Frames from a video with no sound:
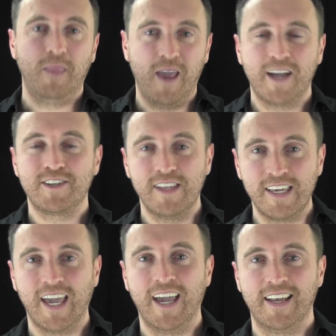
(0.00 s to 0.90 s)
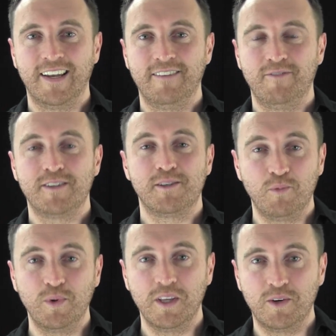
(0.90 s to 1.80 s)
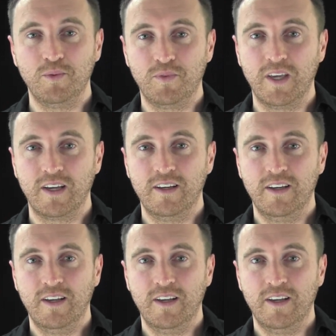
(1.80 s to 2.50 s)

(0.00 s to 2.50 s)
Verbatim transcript: you actually can. That's the really cool thing.